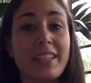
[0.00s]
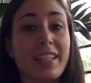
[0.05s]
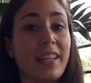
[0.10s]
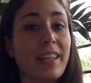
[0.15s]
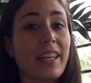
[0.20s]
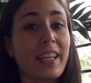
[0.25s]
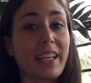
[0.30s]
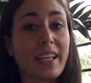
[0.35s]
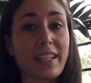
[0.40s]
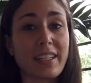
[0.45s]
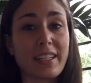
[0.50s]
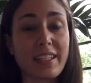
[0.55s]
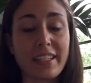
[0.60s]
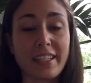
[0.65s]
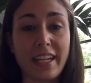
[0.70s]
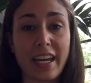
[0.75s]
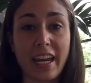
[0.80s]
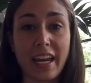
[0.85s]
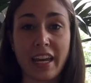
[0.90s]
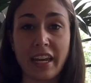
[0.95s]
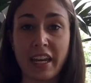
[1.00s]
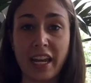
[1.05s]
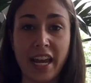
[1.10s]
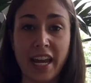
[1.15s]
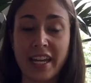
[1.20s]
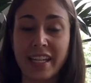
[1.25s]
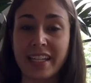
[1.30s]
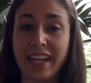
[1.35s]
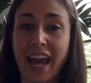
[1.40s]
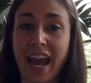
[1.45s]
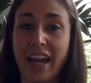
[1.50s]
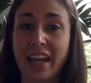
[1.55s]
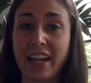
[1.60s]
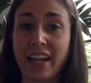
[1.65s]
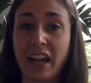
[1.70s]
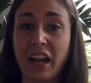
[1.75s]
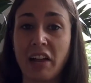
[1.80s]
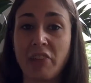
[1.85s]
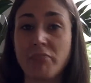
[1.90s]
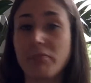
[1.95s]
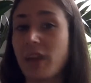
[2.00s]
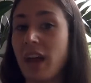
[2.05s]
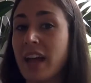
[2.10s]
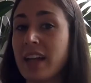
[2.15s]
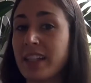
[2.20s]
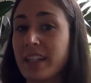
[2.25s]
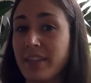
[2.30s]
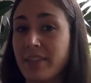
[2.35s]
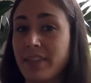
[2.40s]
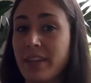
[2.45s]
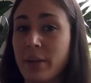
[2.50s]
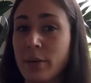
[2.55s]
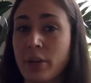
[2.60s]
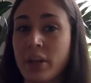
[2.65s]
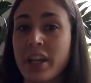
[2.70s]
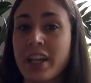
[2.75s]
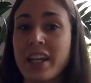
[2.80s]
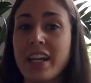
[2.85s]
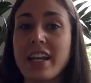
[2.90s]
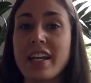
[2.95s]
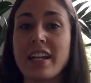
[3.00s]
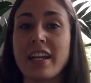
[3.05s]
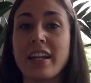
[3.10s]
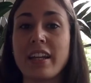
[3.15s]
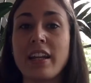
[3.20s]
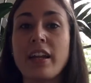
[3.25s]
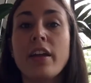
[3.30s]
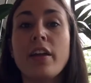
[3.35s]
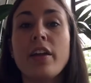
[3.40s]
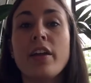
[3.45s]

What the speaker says: then they can stay in Canada as if they were Canadian.